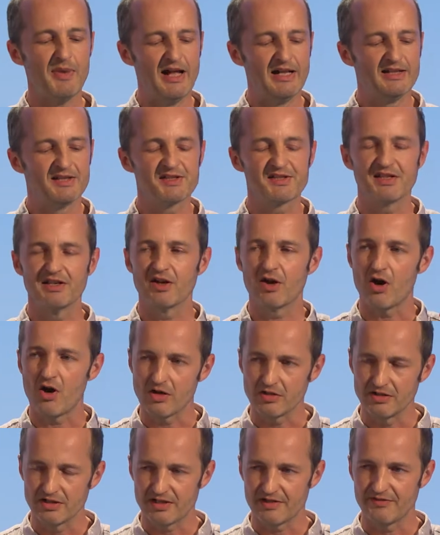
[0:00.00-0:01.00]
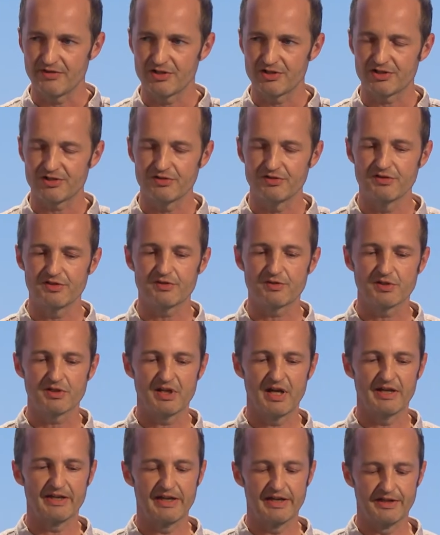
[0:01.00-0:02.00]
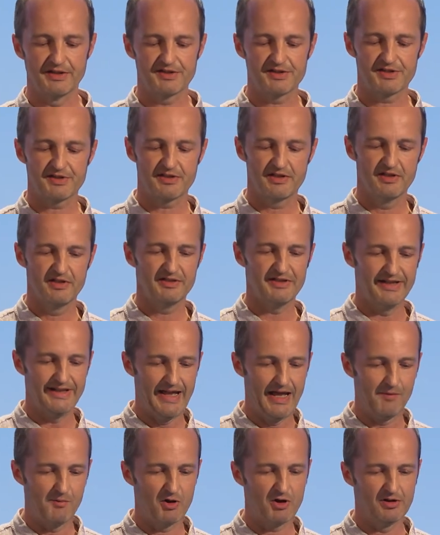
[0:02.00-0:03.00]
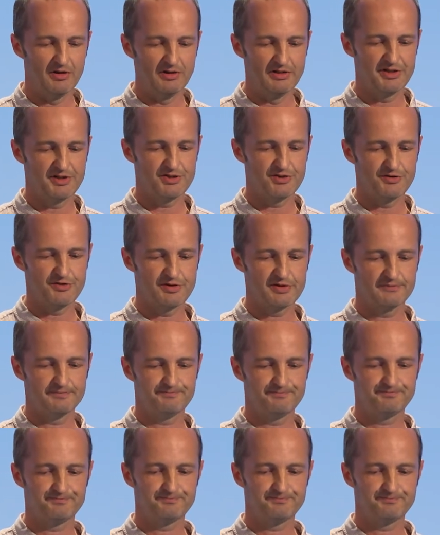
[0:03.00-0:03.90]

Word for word: balancing cognitive issues against dynamical issues.